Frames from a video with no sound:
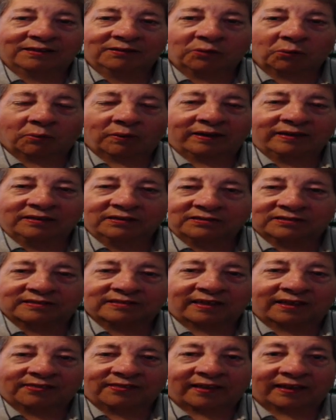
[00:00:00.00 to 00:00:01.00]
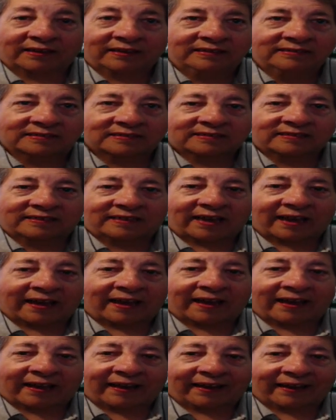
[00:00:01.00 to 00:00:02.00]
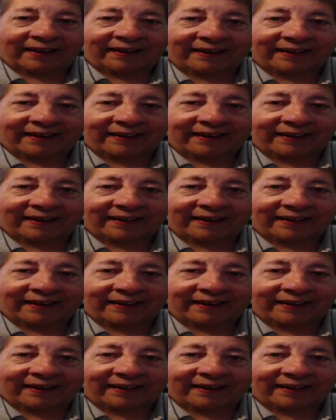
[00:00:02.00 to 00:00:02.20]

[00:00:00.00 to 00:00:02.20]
the way you said that, he's gay.